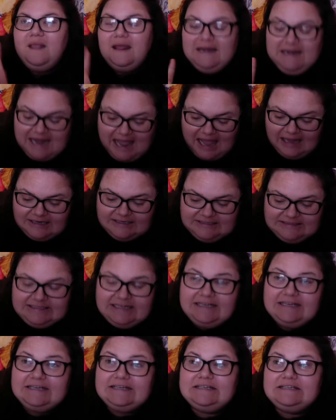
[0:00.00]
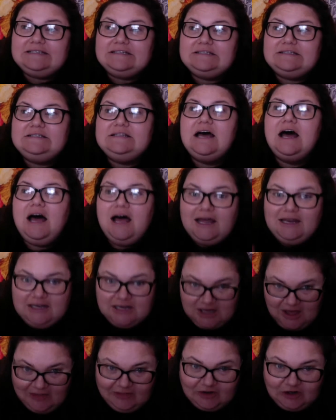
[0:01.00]
Next is
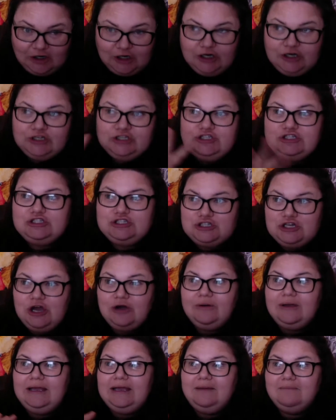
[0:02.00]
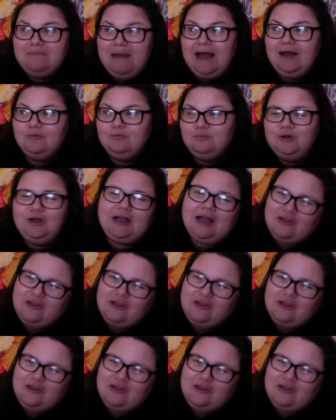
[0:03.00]
another snowy mountain book.